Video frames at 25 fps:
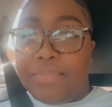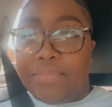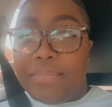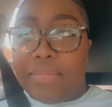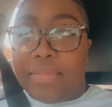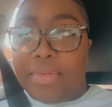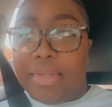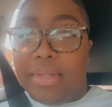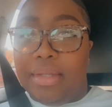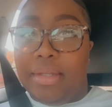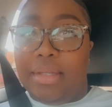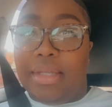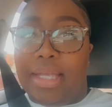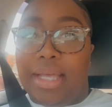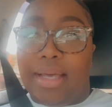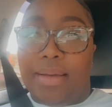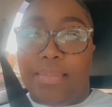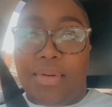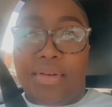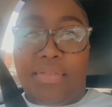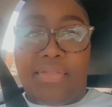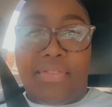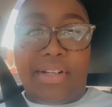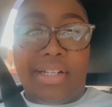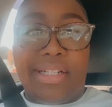yeah, but
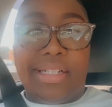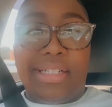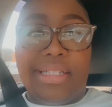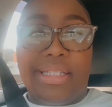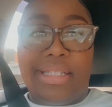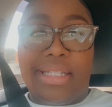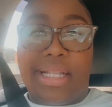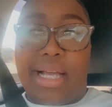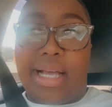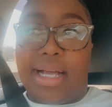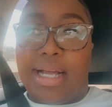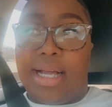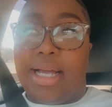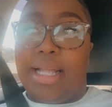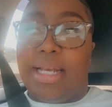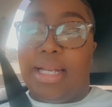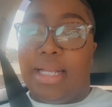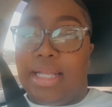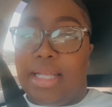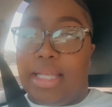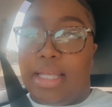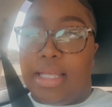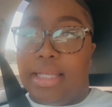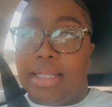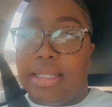first I gotta
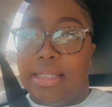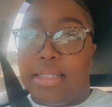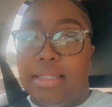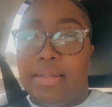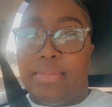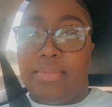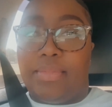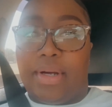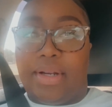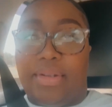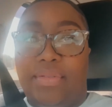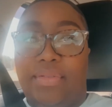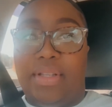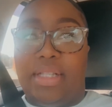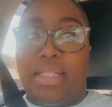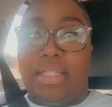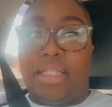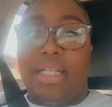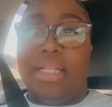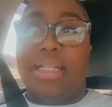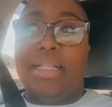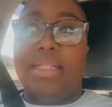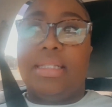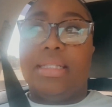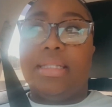get some breakfast,
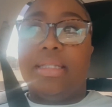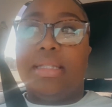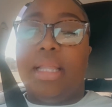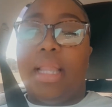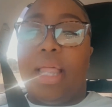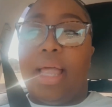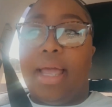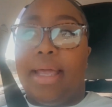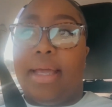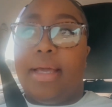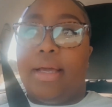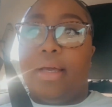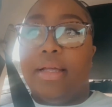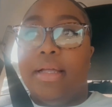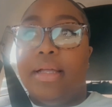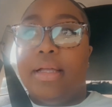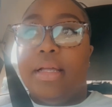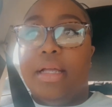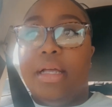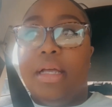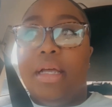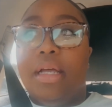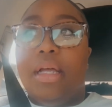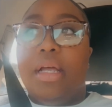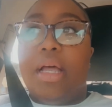because like,
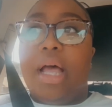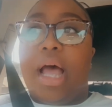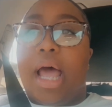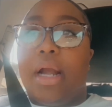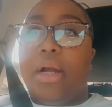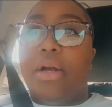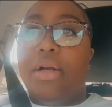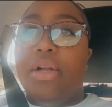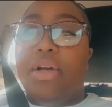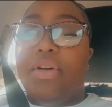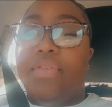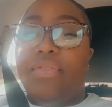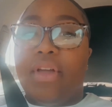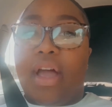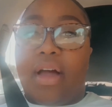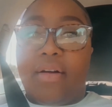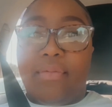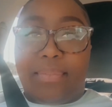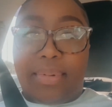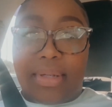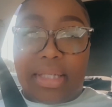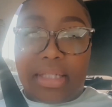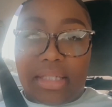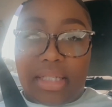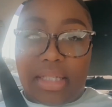I don't know if y'all
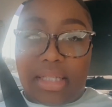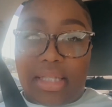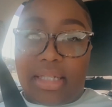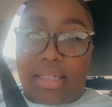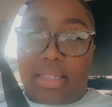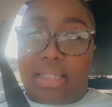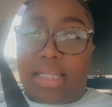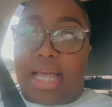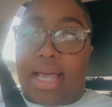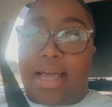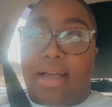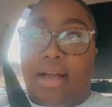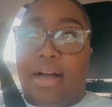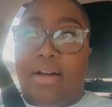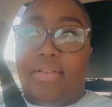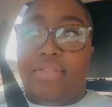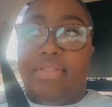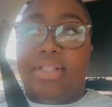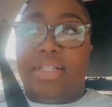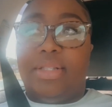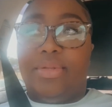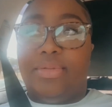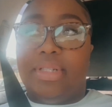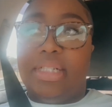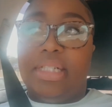been to the tag
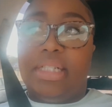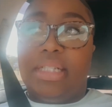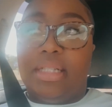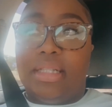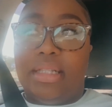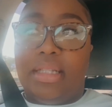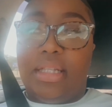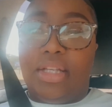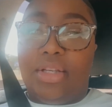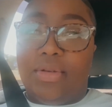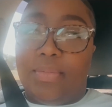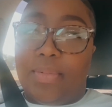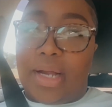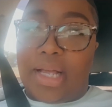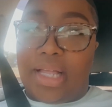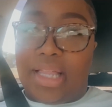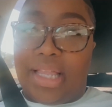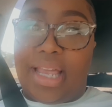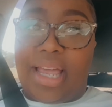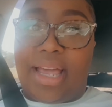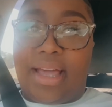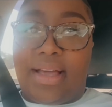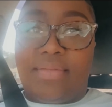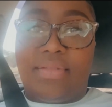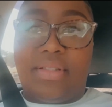office recently. You probably
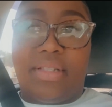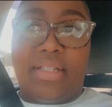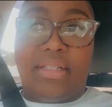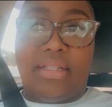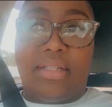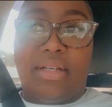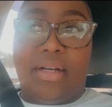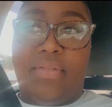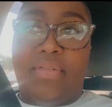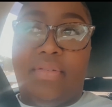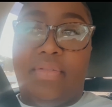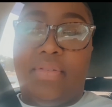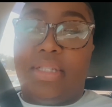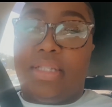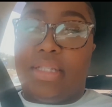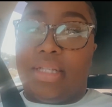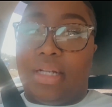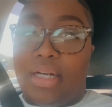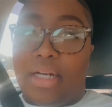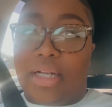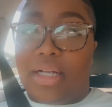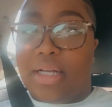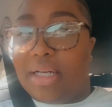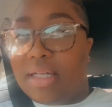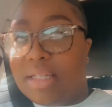have since COVID
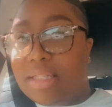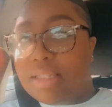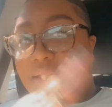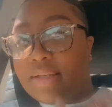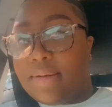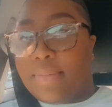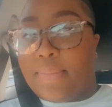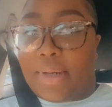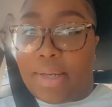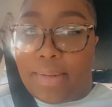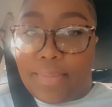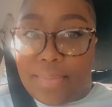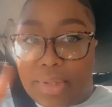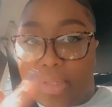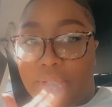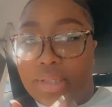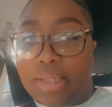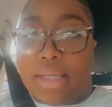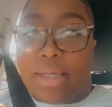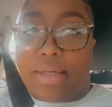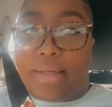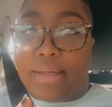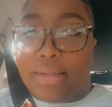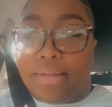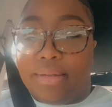started, because everybody's birthday
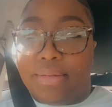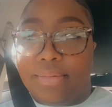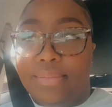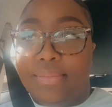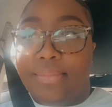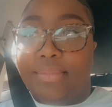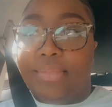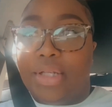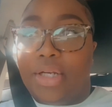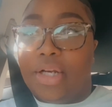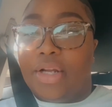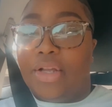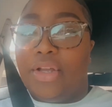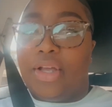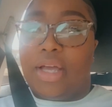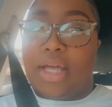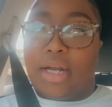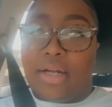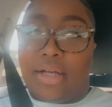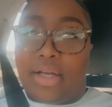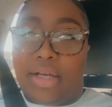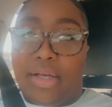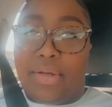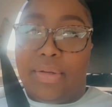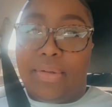comes. You know, you gotta
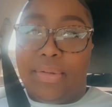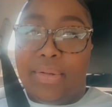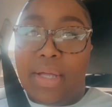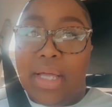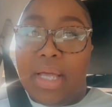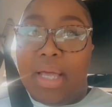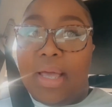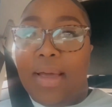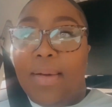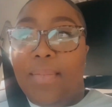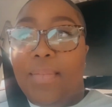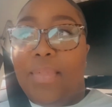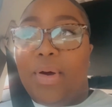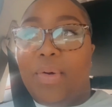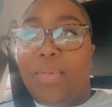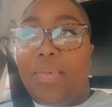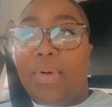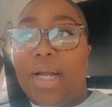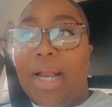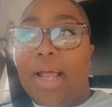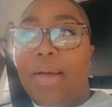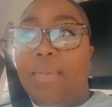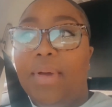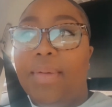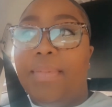go. But when
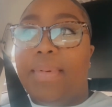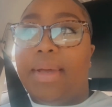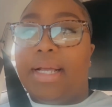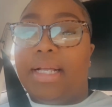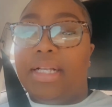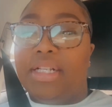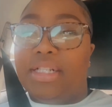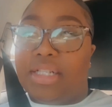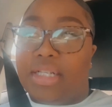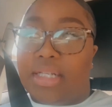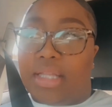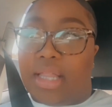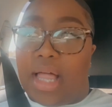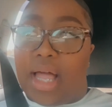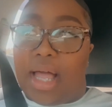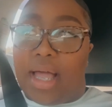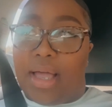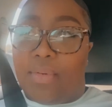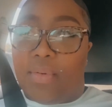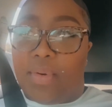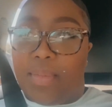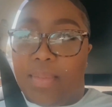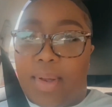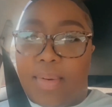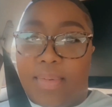I went back in July,
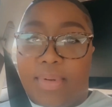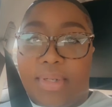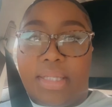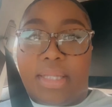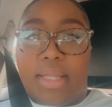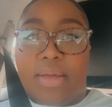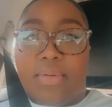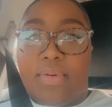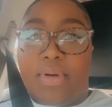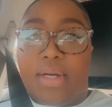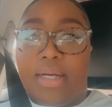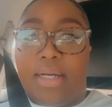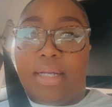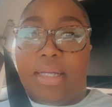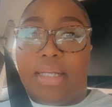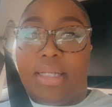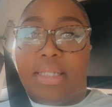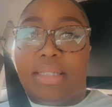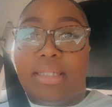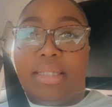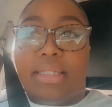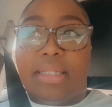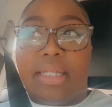when my birthday was,